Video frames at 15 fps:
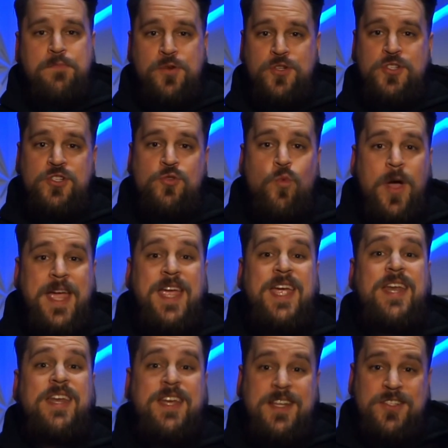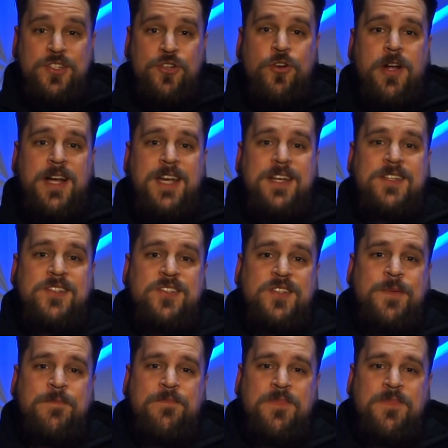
persuade his critics,